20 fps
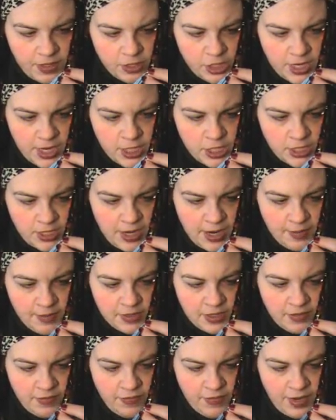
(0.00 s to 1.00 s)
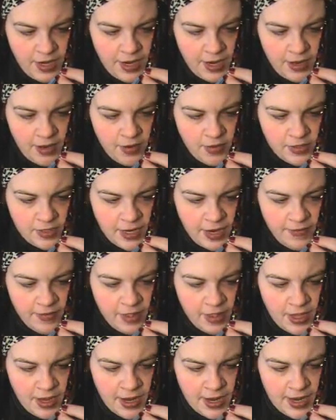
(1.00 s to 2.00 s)
changed the names of the videos and
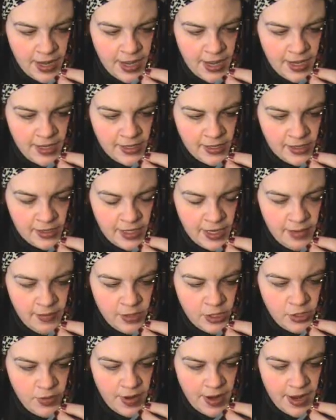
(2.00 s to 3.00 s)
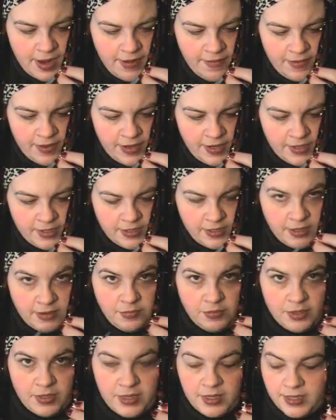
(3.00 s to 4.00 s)
everything. I can't seem to have it
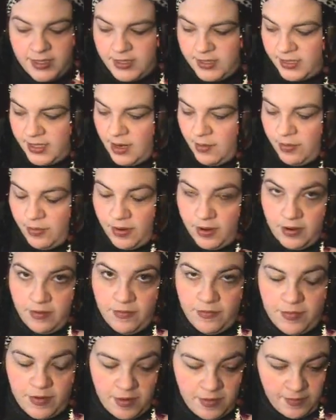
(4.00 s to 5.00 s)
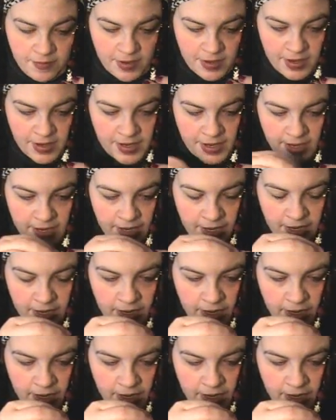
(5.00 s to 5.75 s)
completely separate from my,